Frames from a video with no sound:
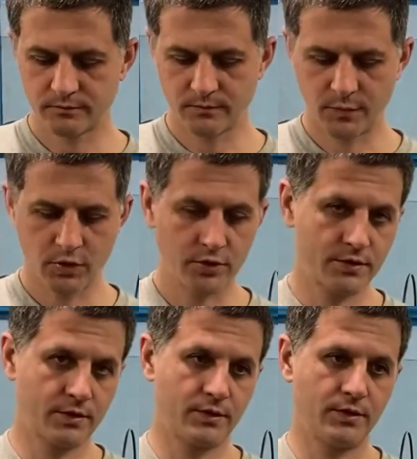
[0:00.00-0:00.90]

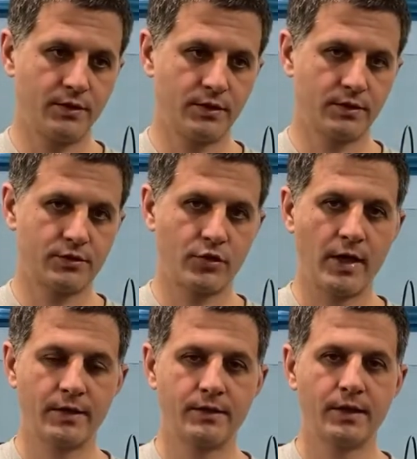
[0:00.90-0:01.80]
because the
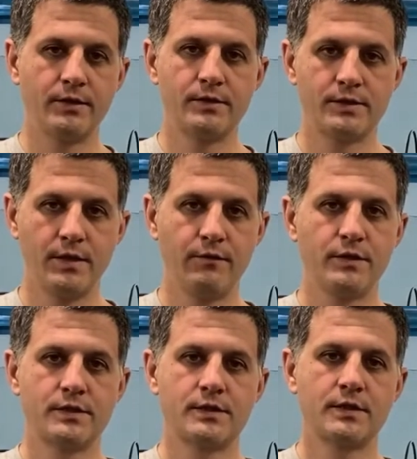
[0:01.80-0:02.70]
strength and
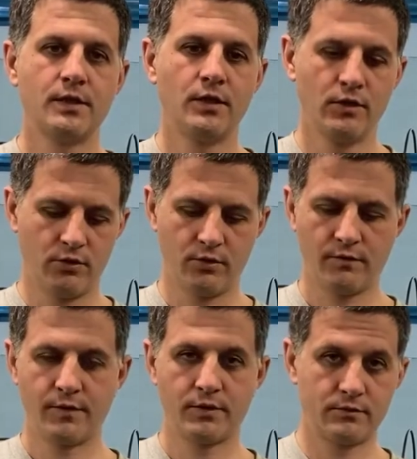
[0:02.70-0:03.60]
stiffness of
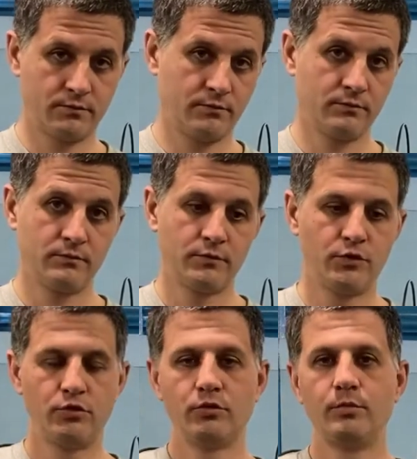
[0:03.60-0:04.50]
a
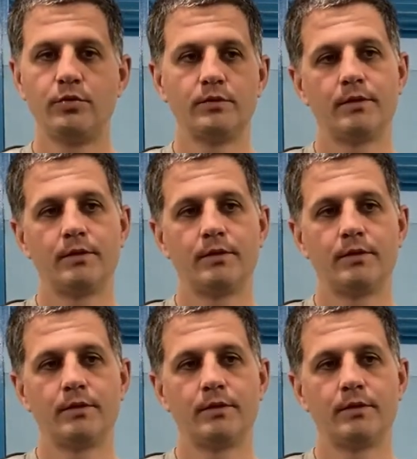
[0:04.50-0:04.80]
tube